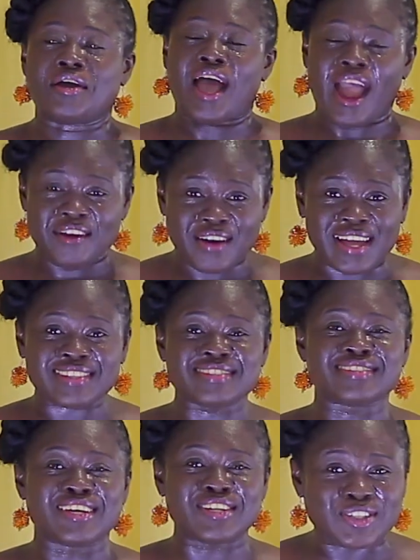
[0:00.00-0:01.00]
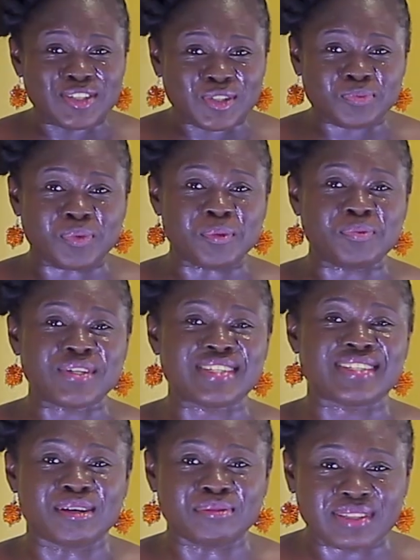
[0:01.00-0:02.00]
I write in the newspapers
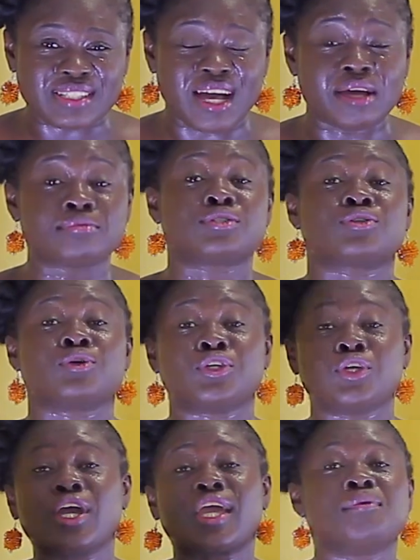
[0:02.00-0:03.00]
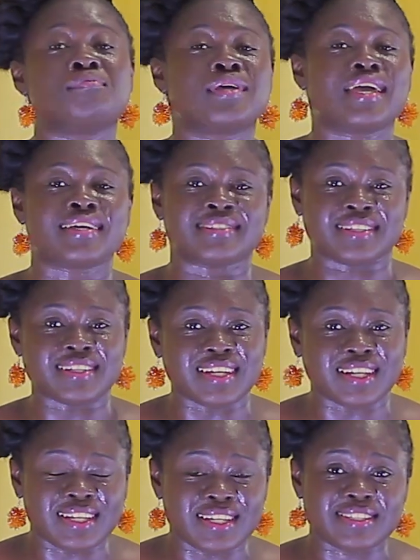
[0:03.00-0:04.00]
sometimes, so you can be a
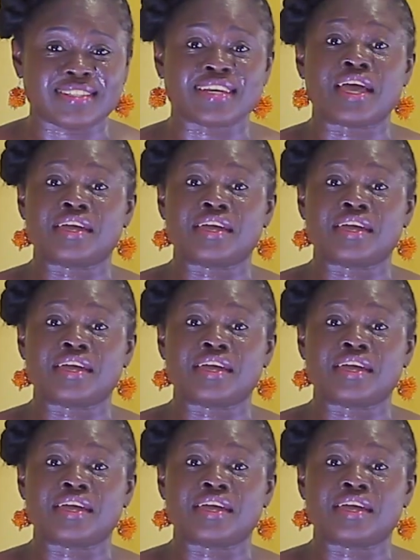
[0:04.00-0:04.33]
journalist.